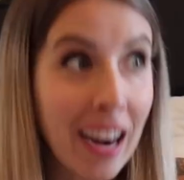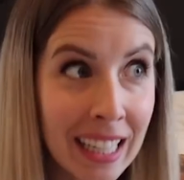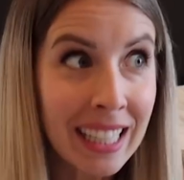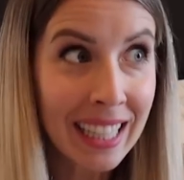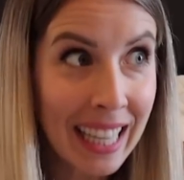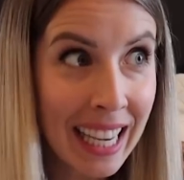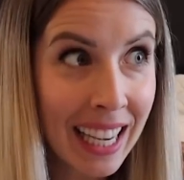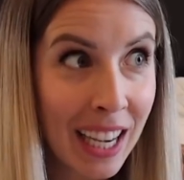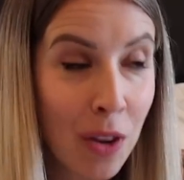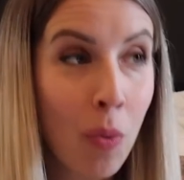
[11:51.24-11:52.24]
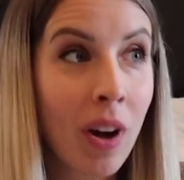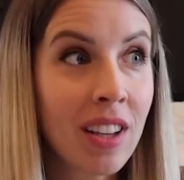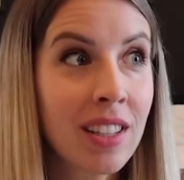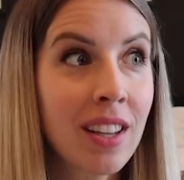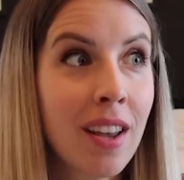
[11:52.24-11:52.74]
Honestly, it
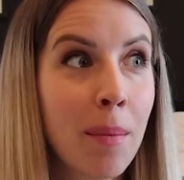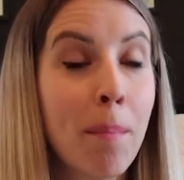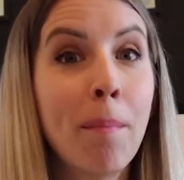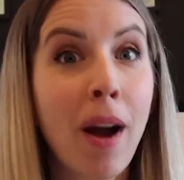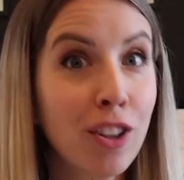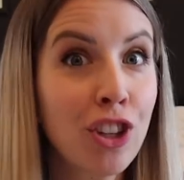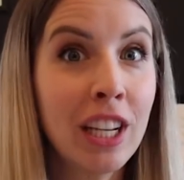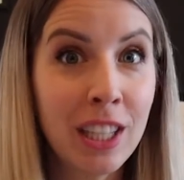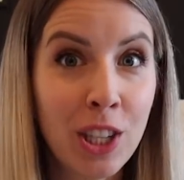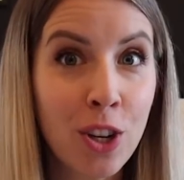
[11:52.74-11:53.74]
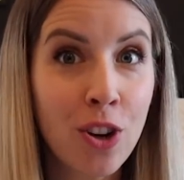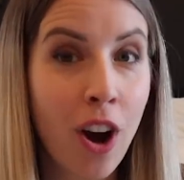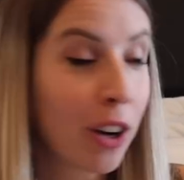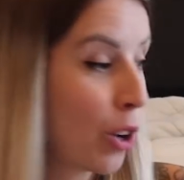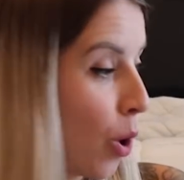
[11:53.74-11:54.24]
was much easier
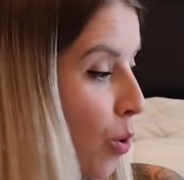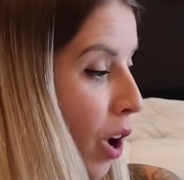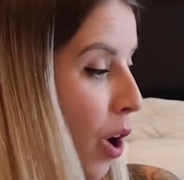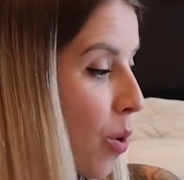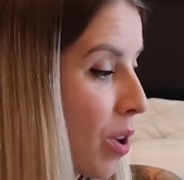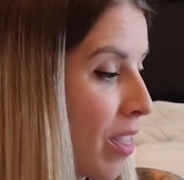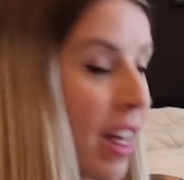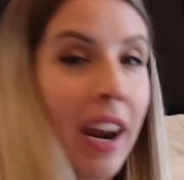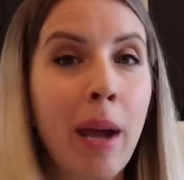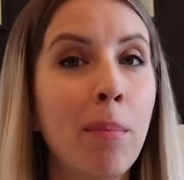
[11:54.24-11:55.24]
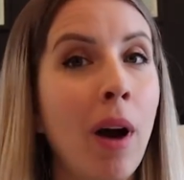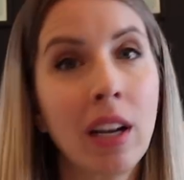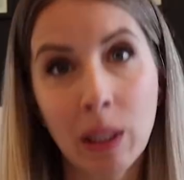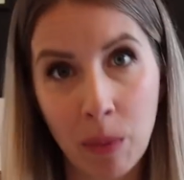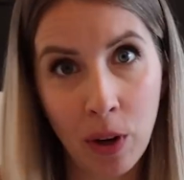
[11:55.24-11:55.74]
on Coco than I
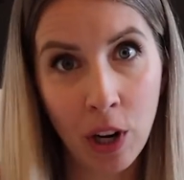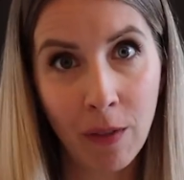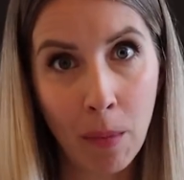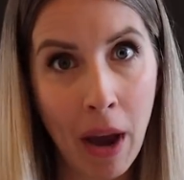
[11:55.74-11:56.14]
possibly could have